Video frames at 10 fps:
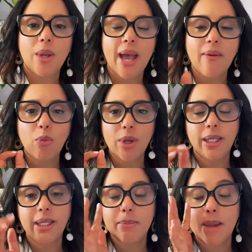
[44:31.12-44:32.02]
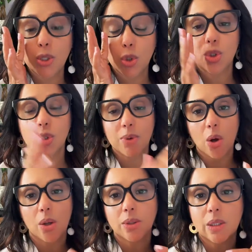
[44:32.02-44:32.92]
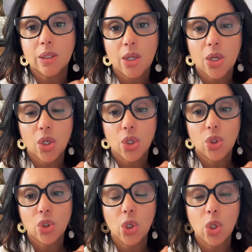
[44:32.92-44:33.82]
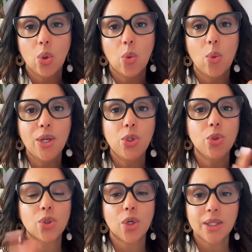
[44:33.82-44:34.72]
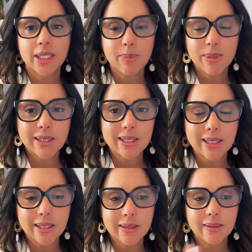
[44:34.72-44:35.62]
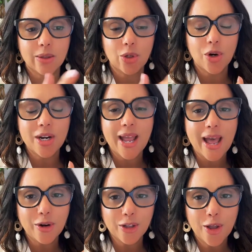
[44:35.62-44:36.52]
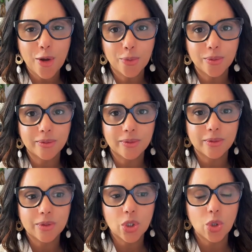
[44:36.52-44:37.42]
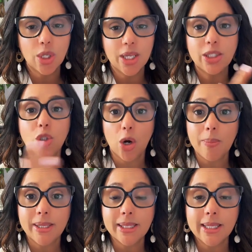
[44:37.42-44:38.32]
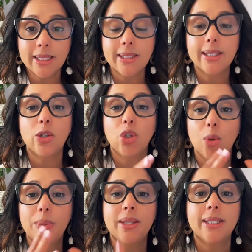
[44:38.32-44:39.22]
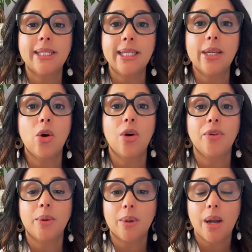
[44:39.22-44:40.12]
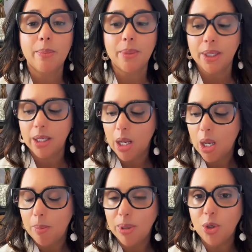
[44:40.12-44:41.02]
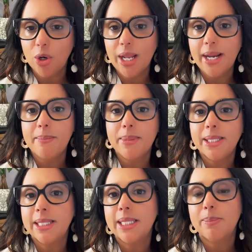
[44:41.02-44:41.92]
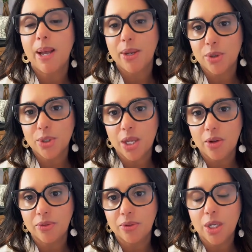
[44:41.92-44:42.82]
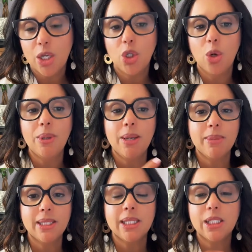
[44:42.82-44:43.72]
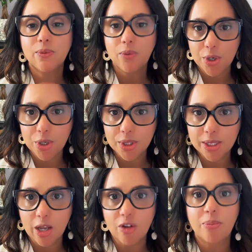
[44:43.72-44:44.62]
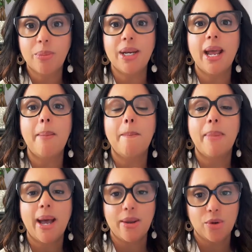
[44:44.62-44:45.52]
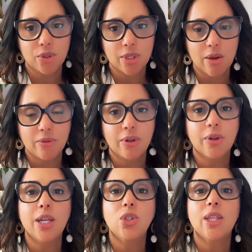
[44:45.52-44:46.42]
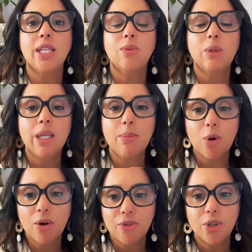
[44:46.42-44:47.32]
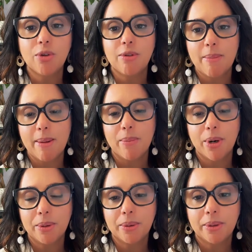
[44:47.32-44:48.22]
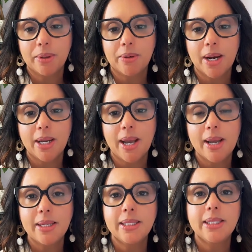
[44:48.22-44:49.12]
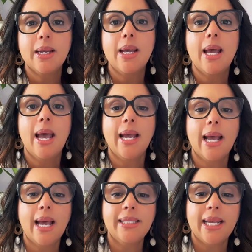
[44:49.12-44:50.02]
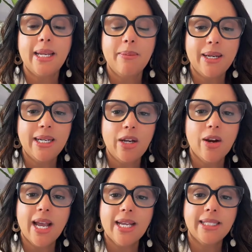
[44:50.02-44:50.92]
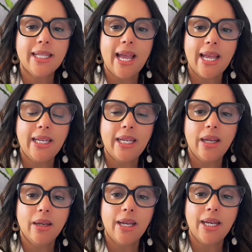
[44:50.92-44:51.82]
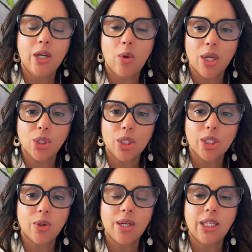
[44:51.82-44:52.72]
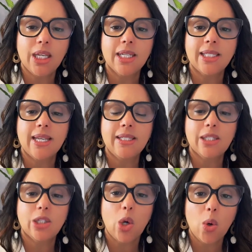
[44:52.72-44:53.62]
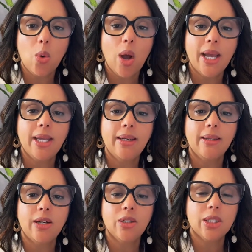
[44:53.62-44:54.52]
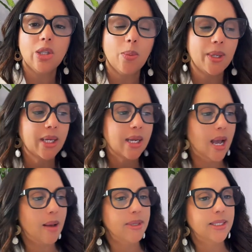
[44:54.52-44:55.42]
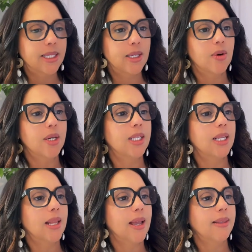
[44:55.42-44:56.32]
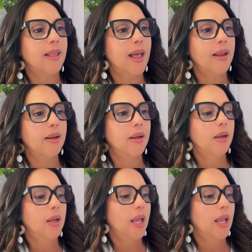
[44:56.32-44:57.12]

We have weekly mentorship calls. So when you start this business, you're not alone. So it's your business. You'll be the CEO of your company, but you're not in business by yourself. You'll be in business for yourself, but not by yourself. Okay. So that's really important for you to remember. All right, guys. Guys, anyone here has any questions or anything? Because it's so quiet. There's nobody commenting or anything like that.